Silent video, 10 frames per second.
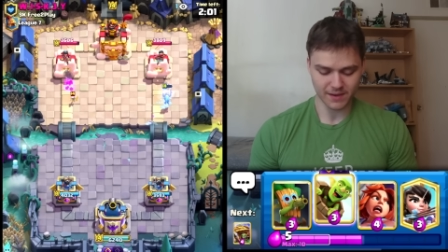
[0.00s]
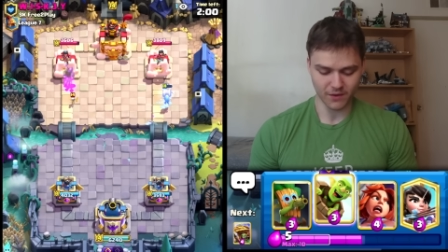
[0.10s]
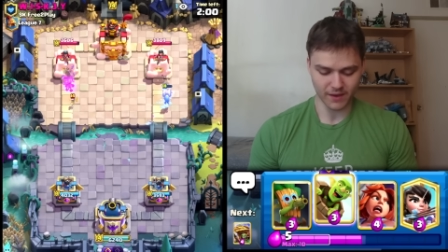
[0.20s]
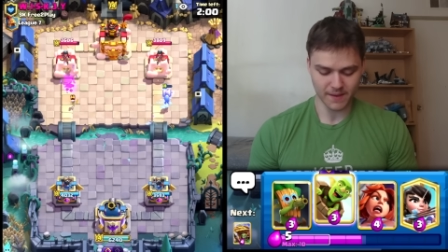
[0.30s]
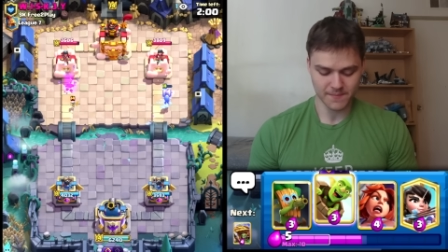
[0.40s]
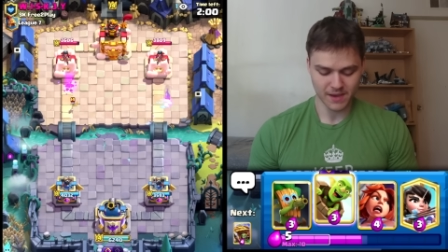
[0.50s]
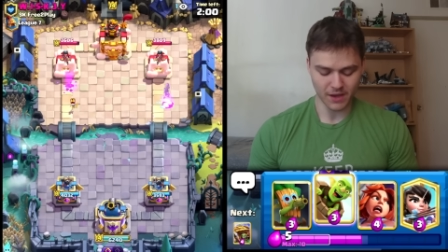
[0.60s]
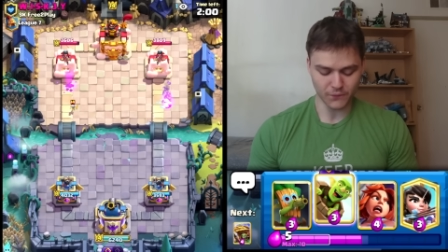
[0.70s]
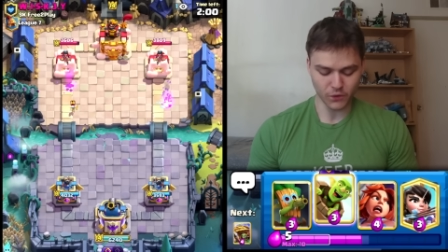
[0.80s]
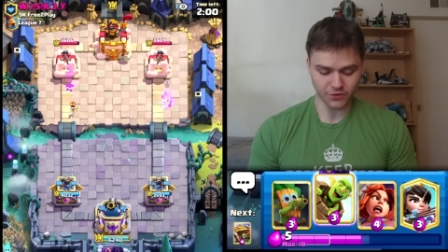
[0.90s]
Okay,
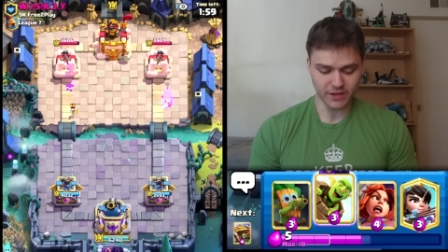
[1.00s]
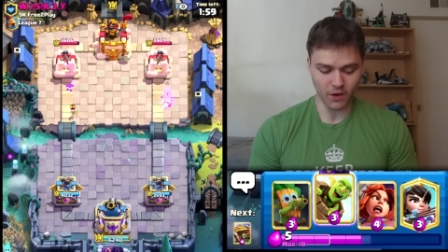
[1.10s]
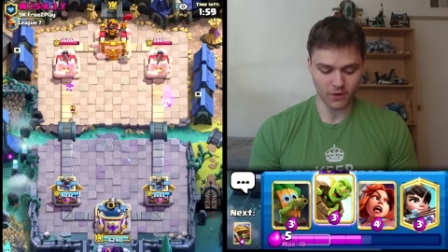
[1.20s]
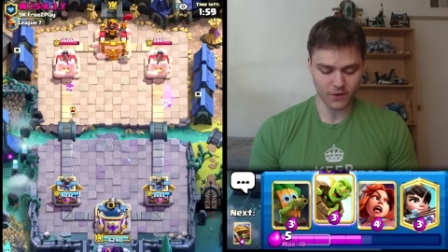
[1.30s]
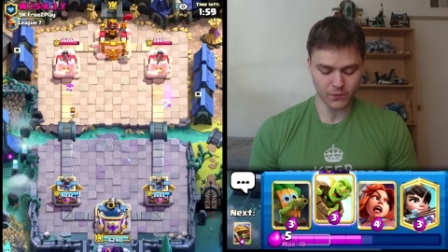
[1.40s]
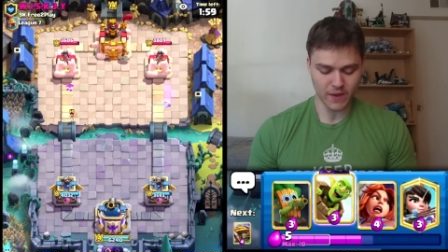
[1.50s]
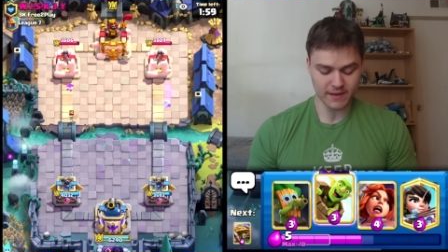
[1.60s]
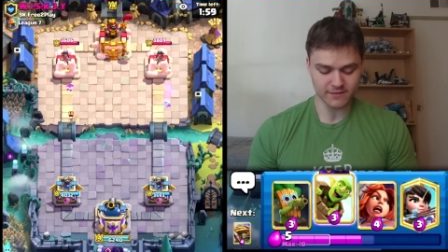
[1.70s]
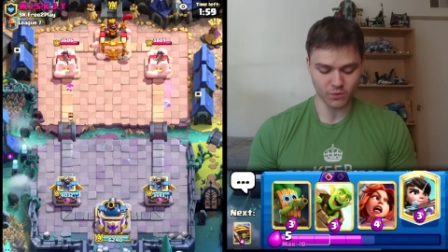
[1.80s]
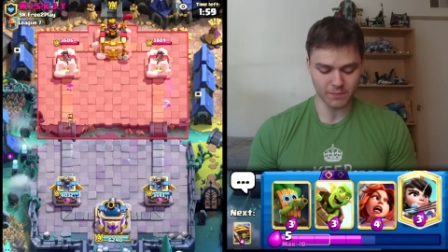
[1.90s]
unfortunately Hog Earthquake
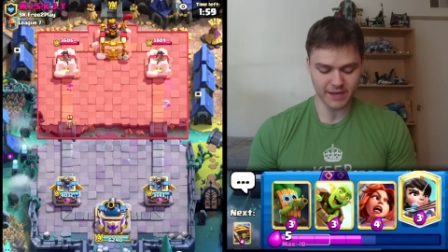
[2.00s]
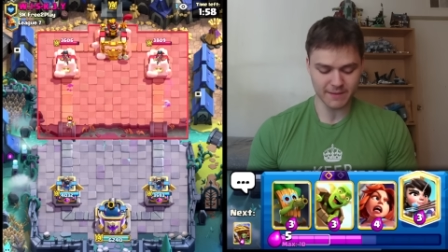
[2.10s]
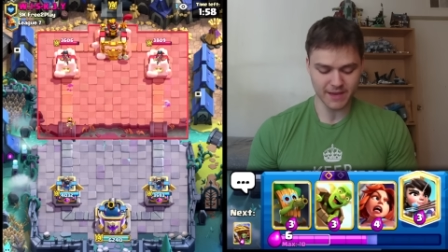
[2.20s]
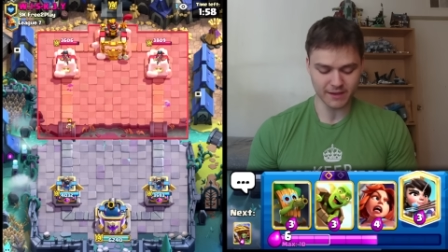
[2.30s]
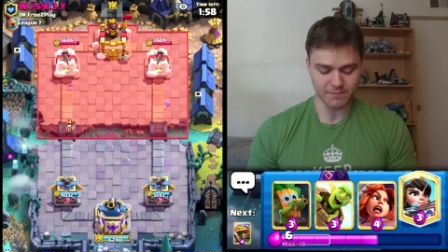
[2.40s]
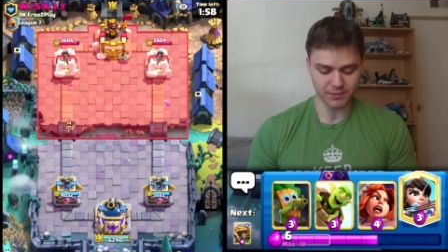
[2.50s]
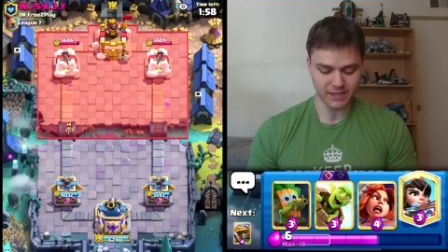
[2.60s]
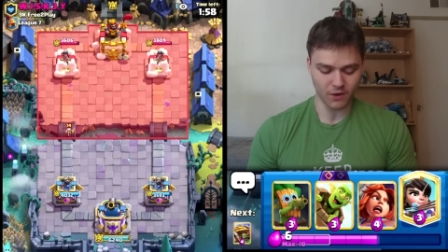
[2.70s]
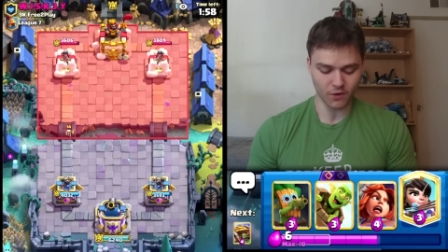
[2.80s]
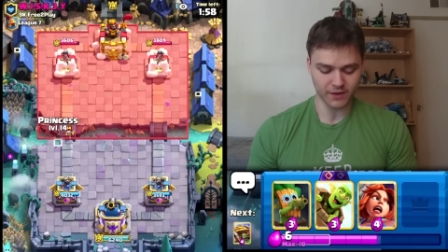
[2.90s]
is normally going to be a
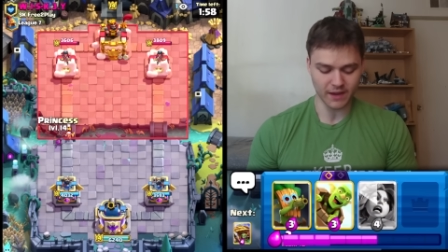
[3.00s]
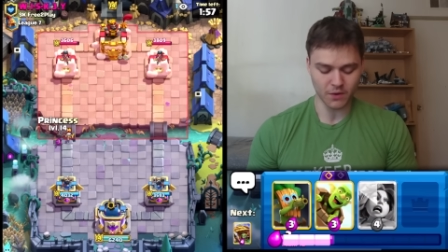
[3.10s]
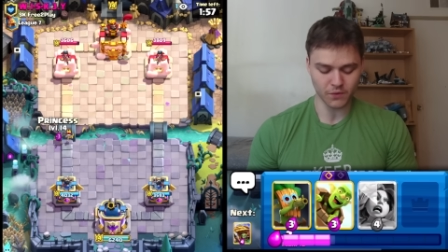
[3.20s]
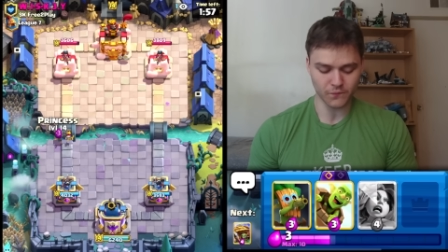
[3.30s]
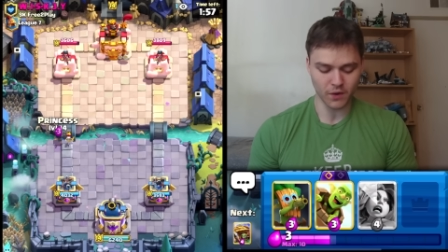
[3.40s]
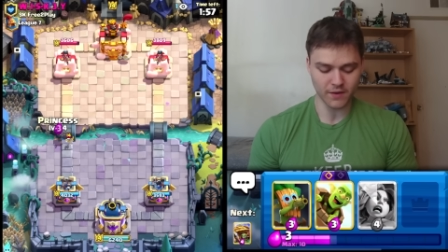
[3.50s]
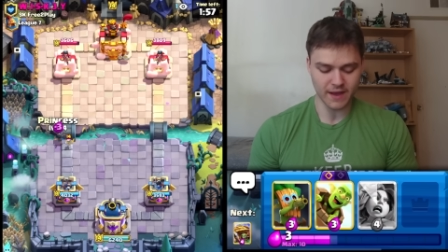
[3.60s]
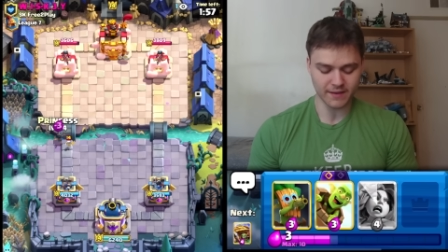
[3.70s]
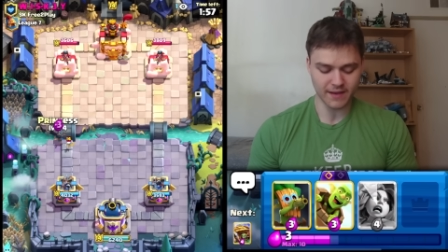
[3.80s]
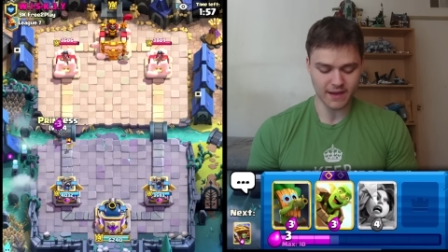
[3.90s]
complete hard counter for our
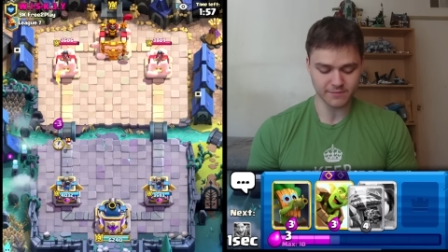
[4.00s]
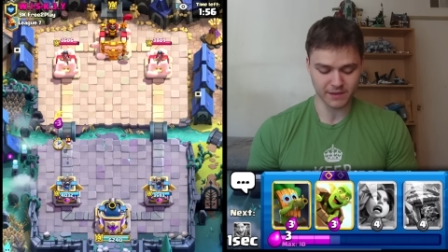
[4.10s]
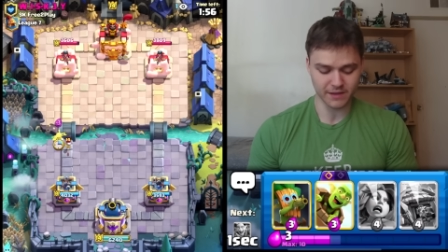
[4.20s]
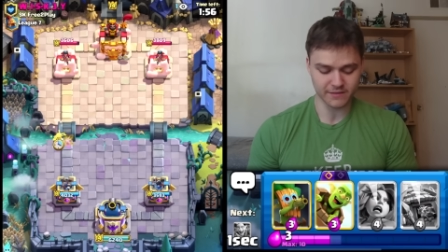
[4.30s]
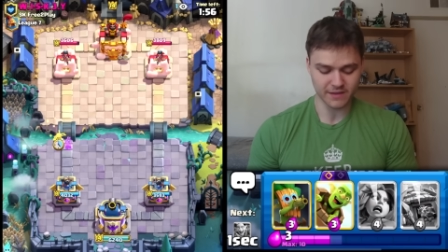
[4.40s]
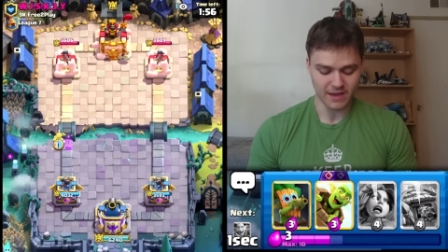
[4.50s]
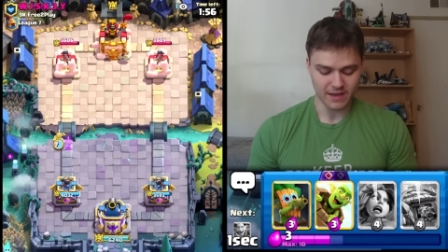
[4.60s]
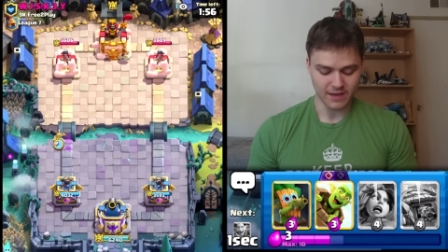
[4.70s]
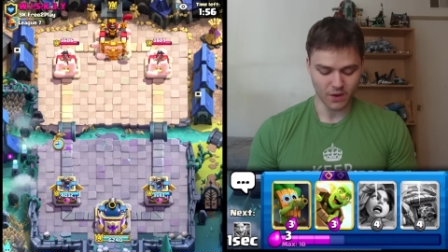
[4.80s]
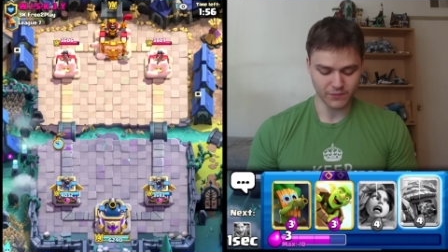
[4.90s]
deck, guys, because
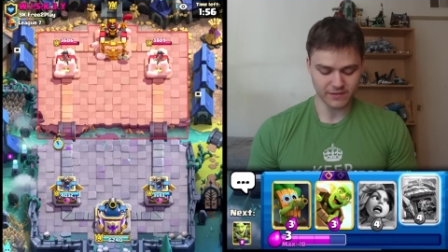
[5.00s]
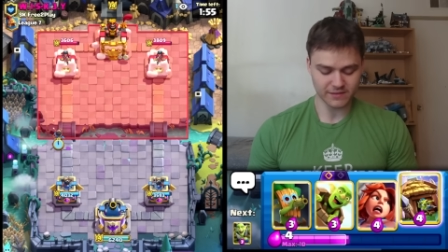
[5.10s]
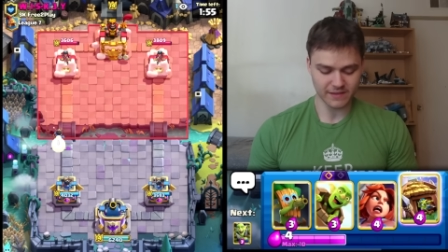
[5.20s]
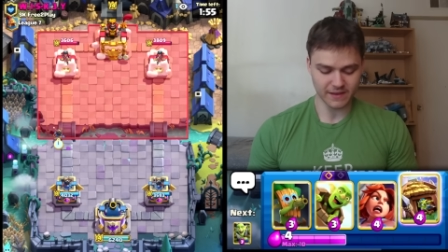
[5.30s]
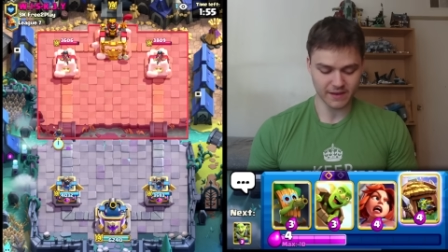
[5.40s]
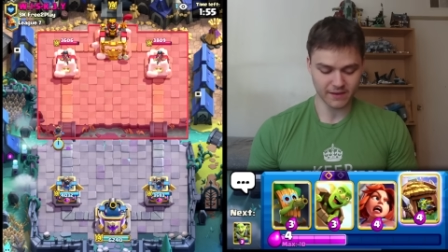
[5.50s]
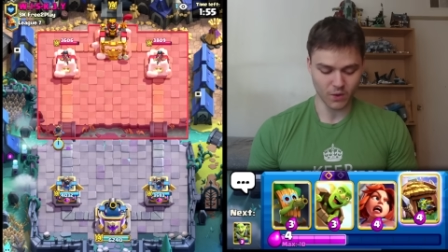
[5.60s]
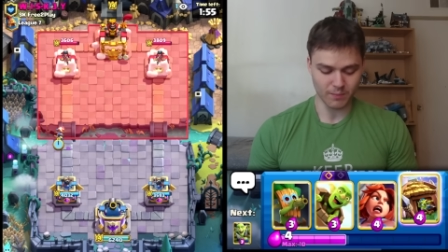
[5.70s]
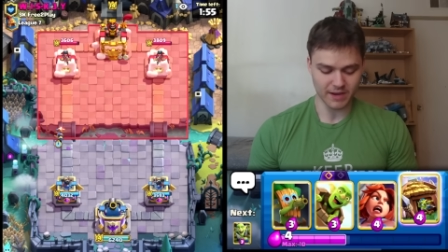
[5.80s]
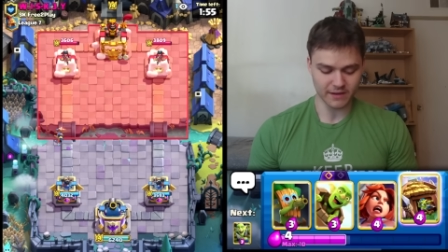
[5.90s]
obviously the
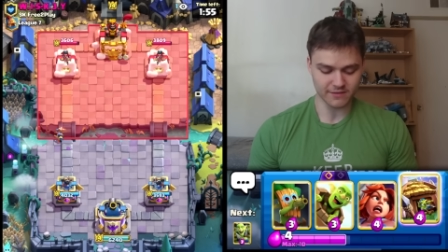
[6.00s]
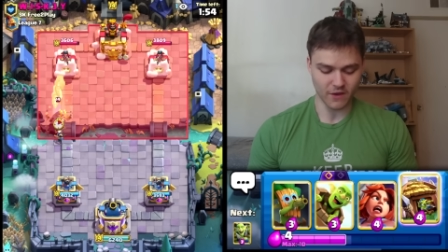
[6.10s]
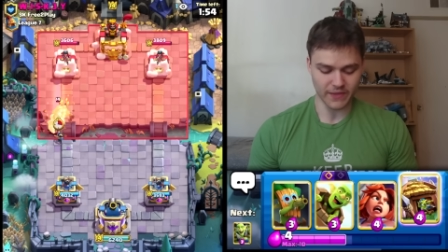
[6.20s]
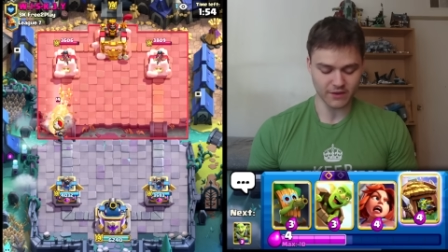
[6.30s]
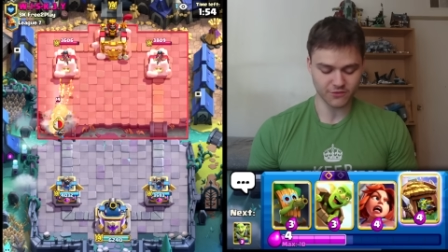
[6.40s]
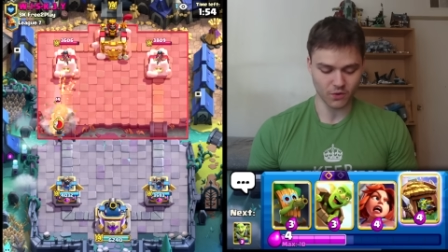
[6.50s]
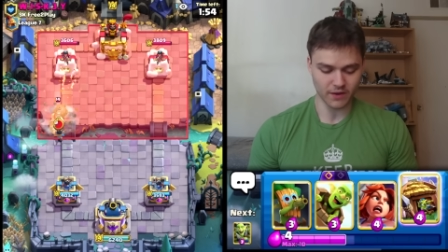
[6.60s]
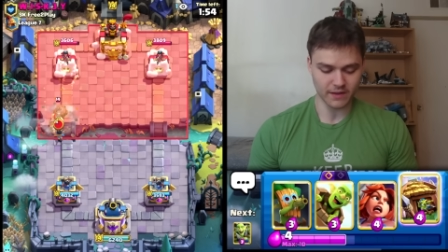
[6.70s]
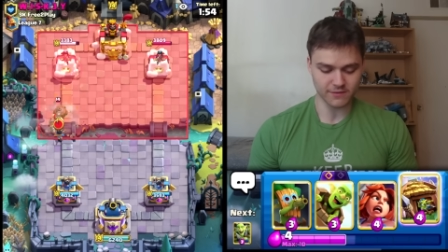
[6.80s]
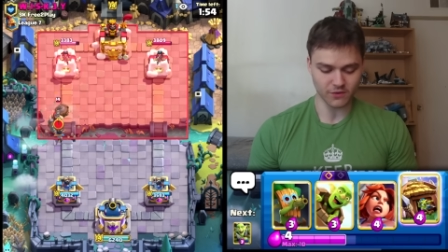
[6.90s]
Goblin Hut is not that strong
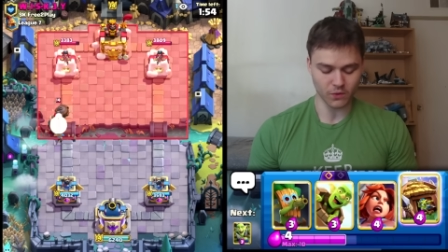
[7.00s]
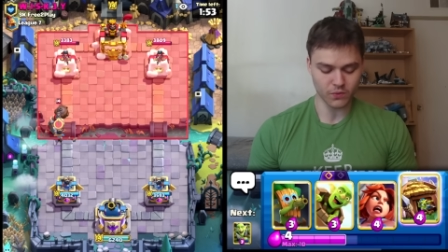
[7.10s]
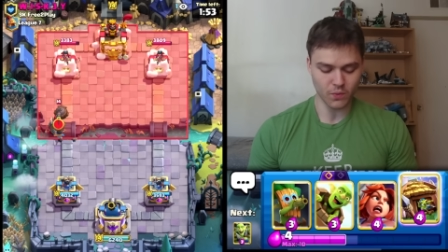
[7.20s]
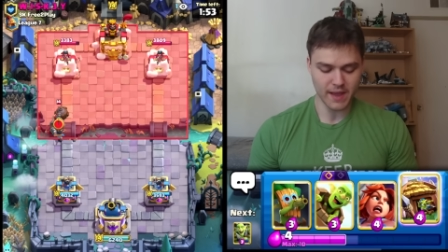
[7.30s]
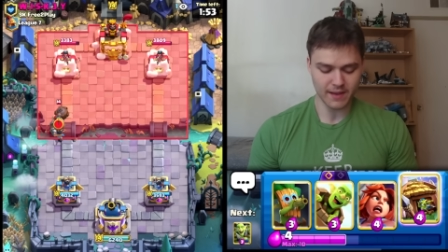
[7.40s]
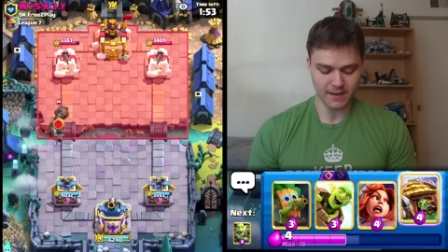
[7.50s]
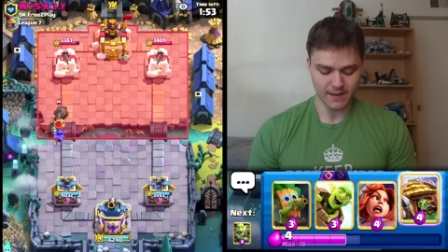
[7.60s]
against Earthquake.